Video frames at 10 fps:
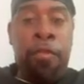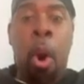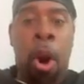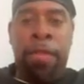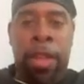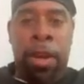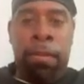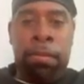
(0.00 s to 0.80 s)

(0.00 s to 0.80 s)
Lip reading: 4 of them